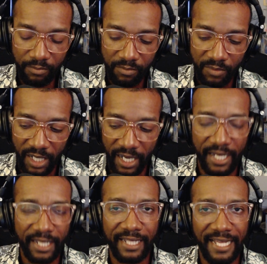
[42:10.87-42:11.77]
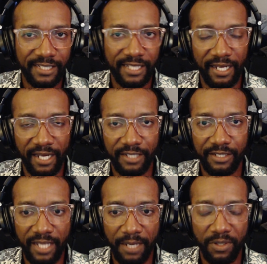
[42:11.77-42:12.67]
and that's that next
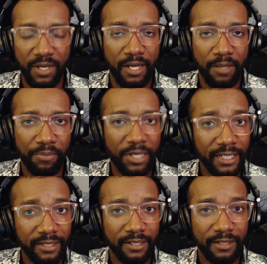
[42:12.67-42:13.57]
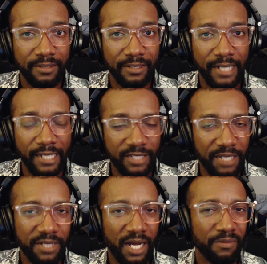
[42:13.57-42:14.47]
step. But at the same
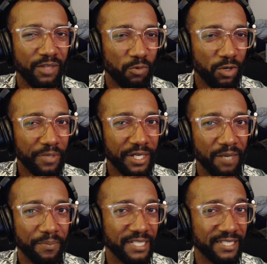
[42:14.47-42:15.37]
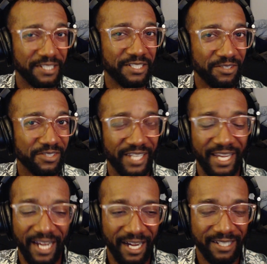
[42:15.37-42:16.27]
time, there will be companies that still say,
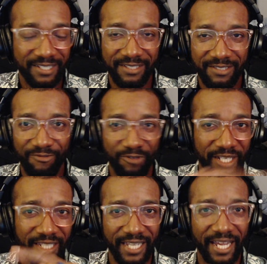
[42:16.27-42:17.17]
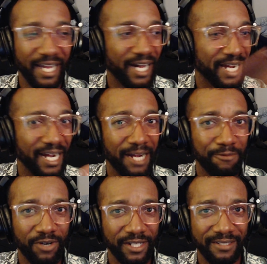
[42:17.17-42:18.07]
forget the AI. I
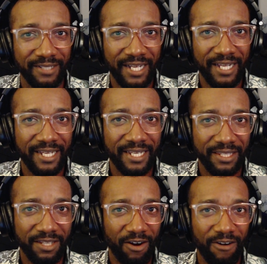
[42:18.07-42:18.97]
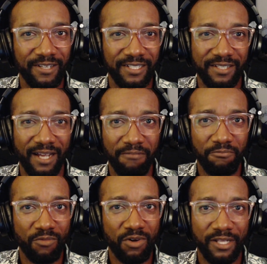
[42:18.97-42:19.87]
want the artist. I
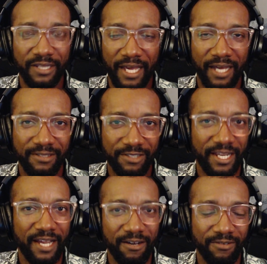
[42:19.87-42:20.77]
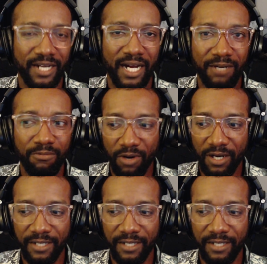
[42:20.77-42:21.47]
want that sound. I want